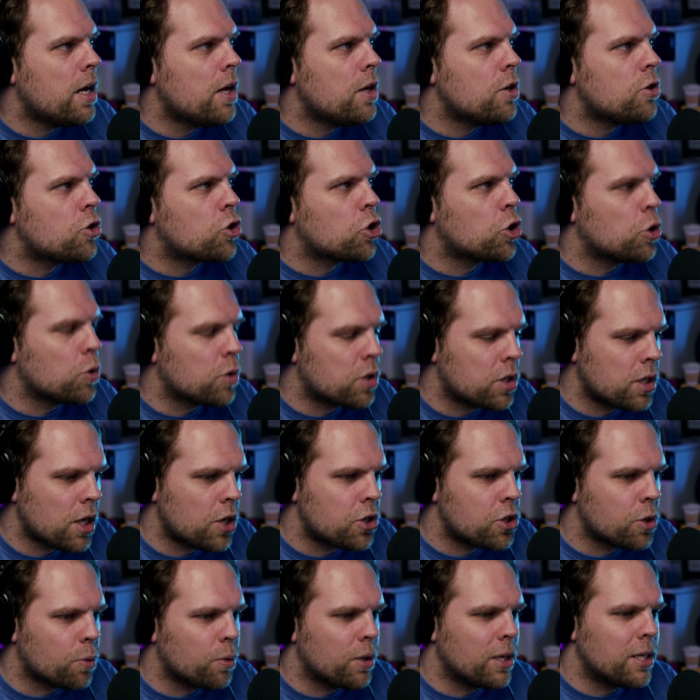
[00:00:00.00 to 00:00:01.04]
to
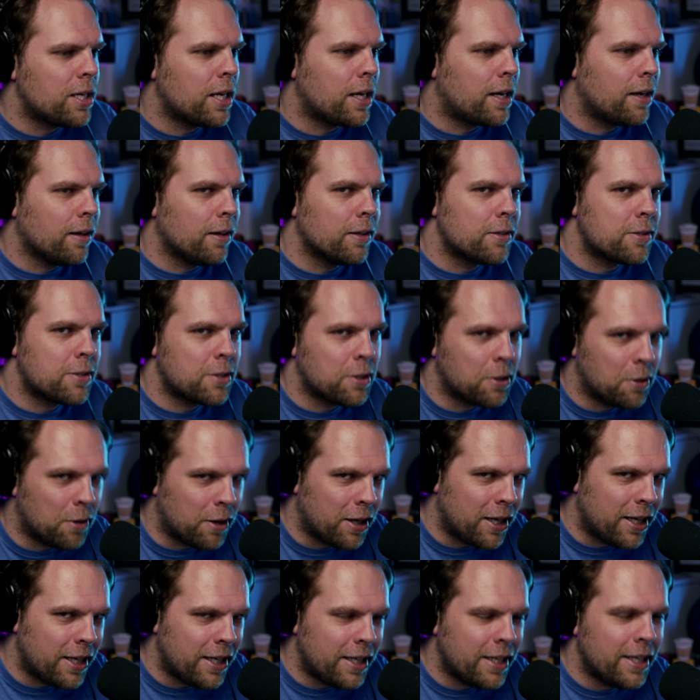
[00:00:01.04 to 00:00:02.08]
such a ridiculous
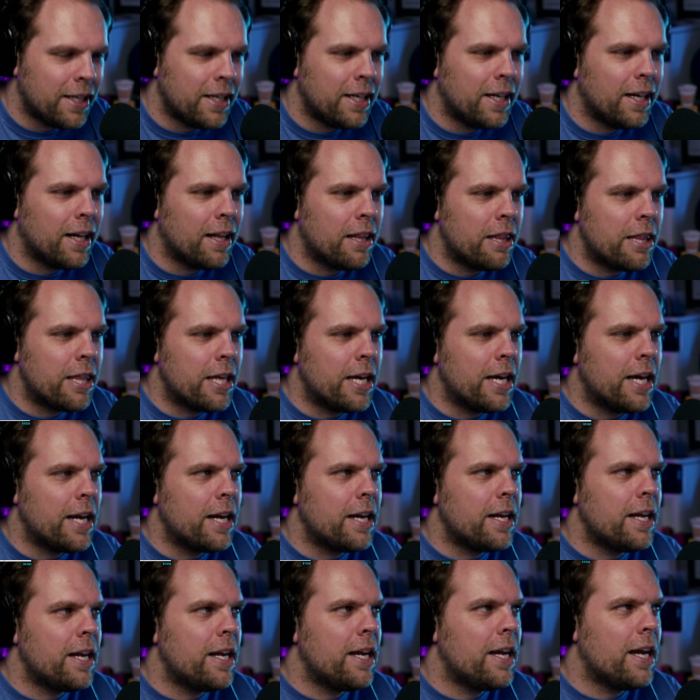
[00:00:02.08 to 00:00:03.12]
degree that
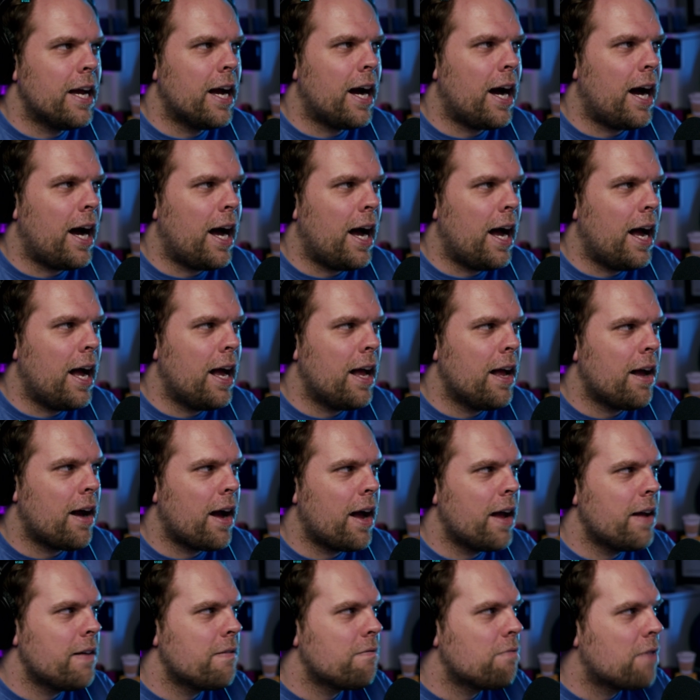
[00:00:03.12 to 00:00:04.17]

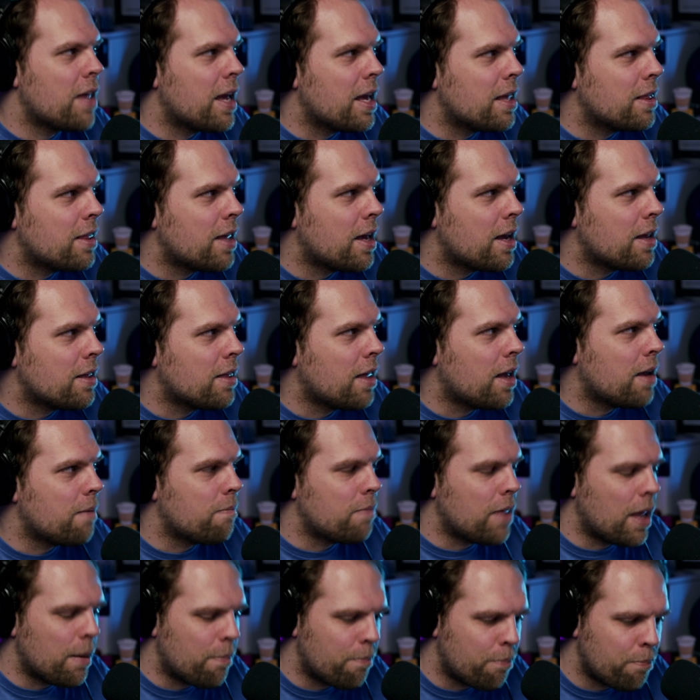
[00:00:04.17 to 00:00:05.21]

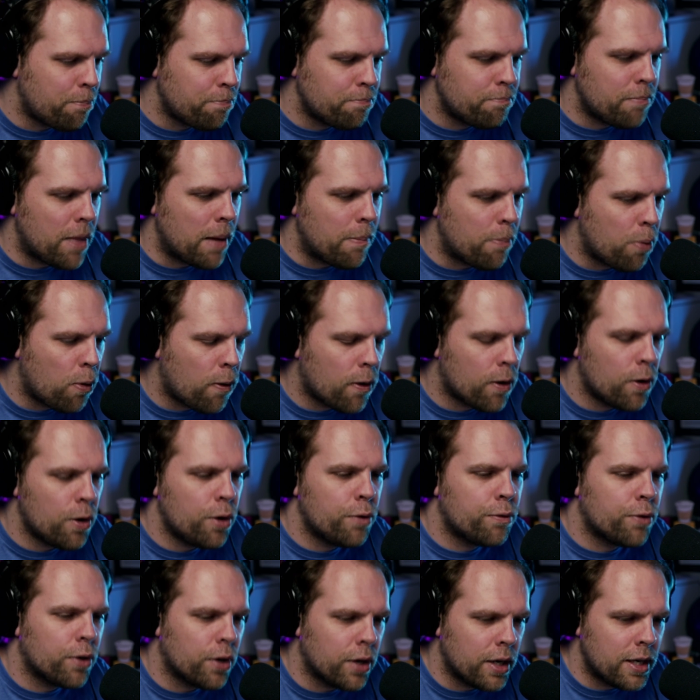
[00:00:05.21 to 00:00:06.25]
they pour
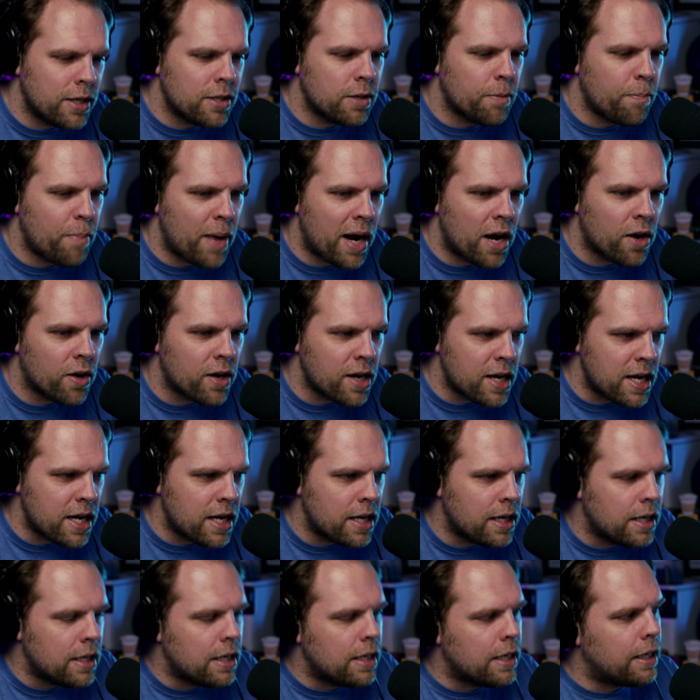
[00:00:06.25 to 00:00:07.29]
over into parody.
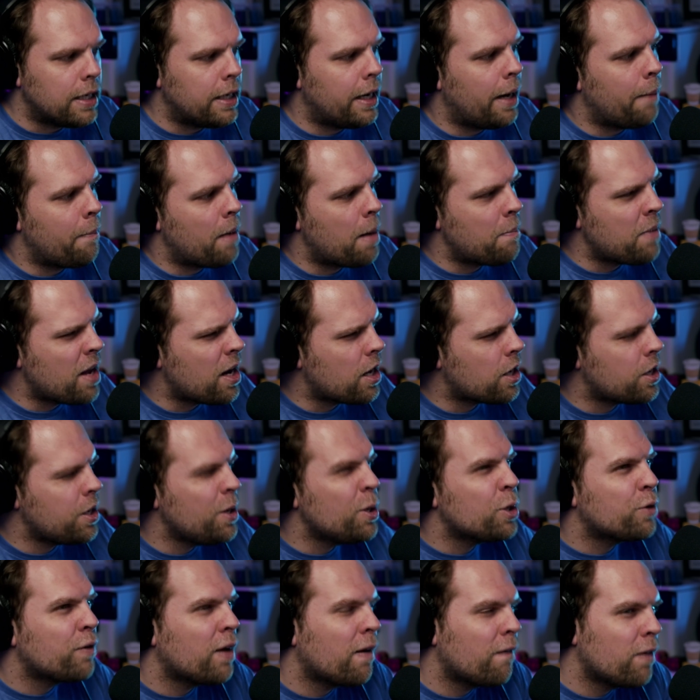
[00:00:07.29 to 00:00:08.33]
I'm not a
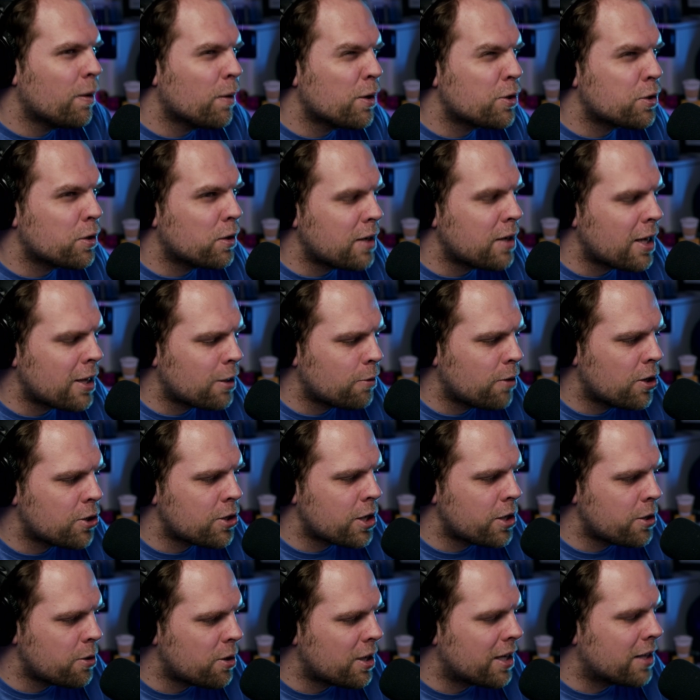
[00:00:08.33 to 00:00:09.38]
huge fan of the original Death Wish. I
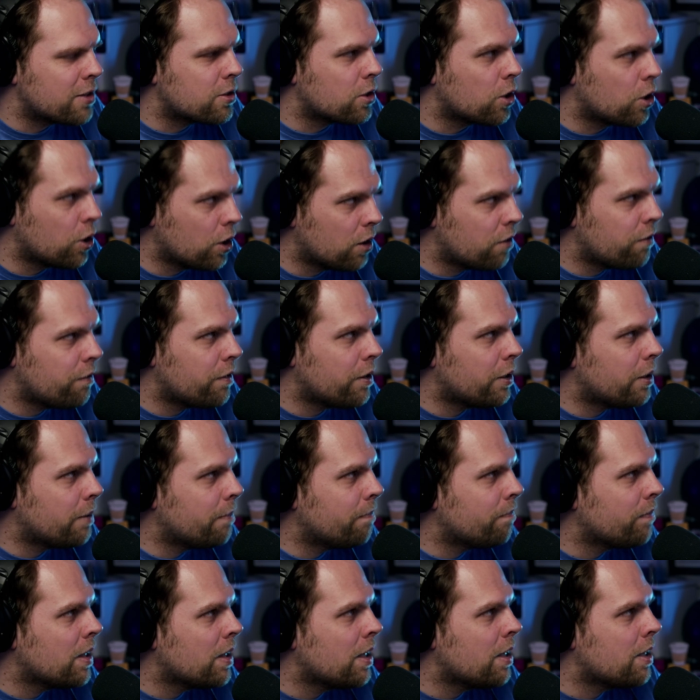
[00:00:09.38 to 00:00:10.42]
do think it's a good
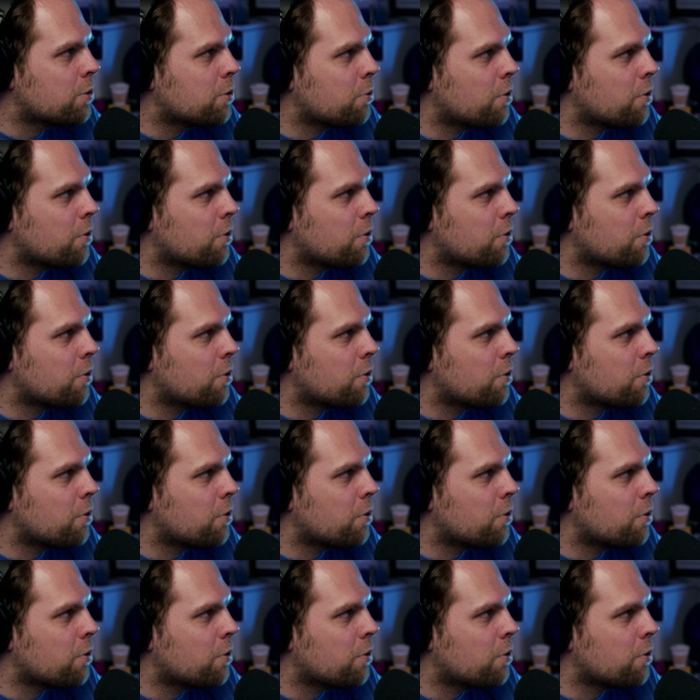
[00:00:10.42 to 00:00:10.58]
film. It's one